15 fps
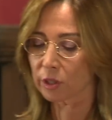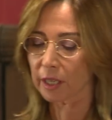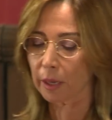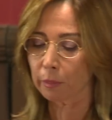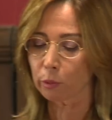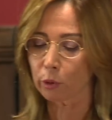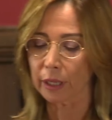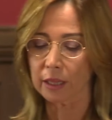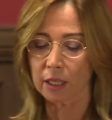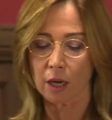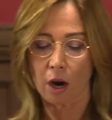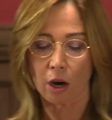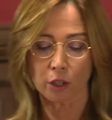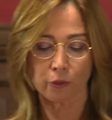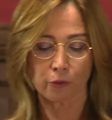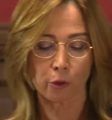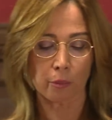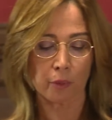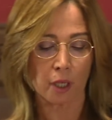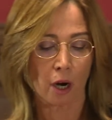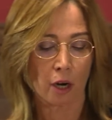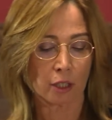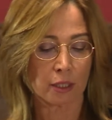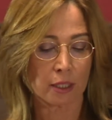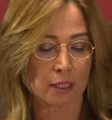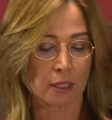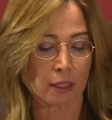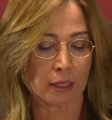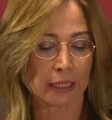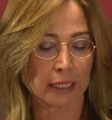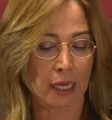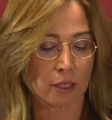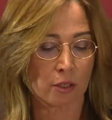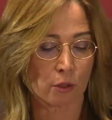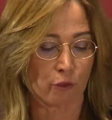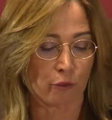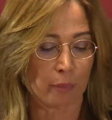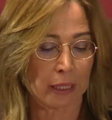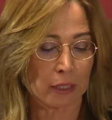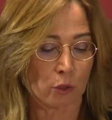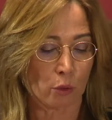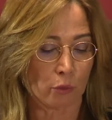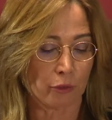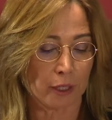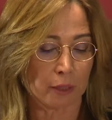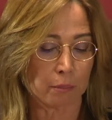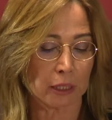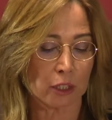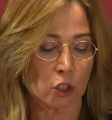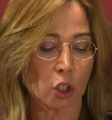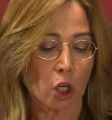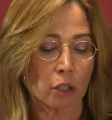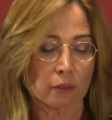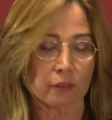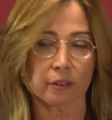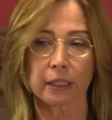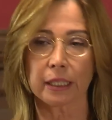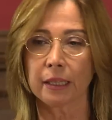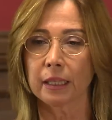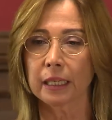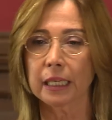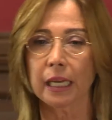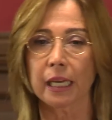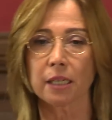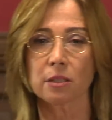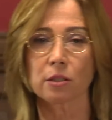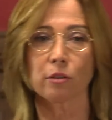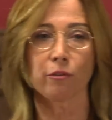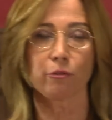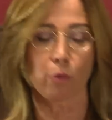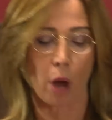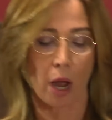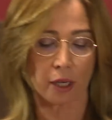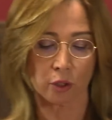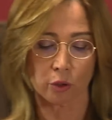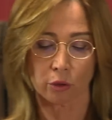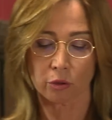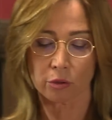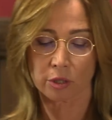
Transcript: separate the art from the artist in the case of Beethoven, but not in the case of Wagner or